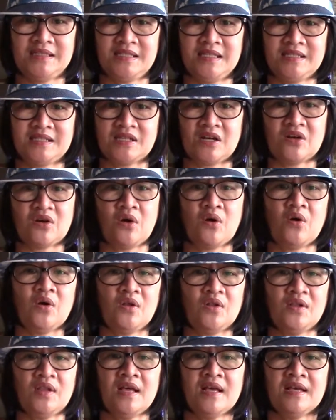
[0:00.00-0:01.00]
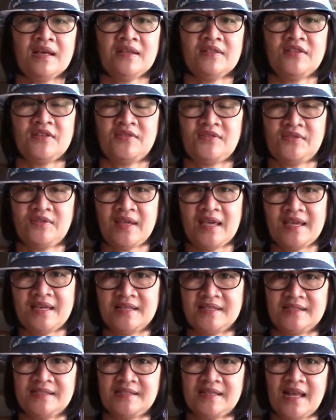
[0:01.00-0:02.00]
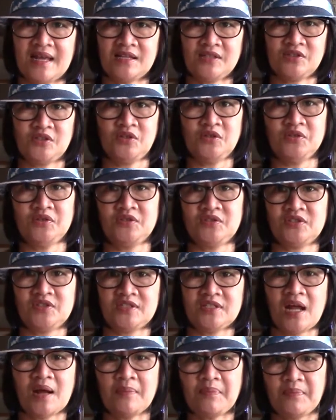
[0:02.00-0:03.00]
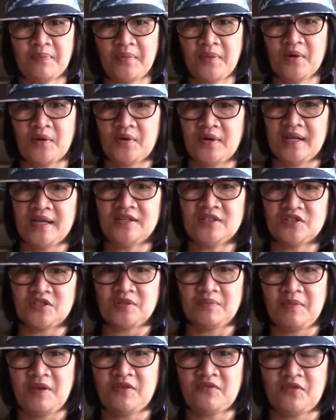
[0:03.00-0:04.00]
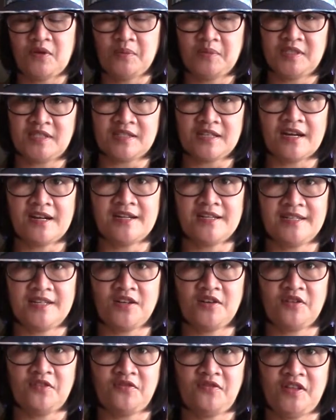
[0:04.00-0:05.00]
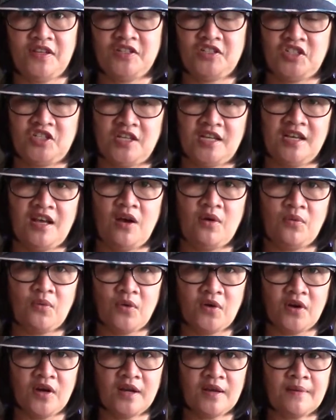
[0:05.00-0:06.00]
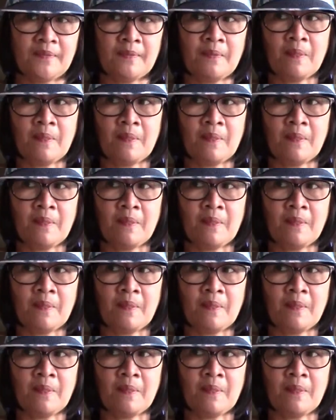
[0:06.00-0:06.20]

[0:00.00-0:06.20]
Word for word: These are all the things that could stop or hinder me from starting or finishing a work.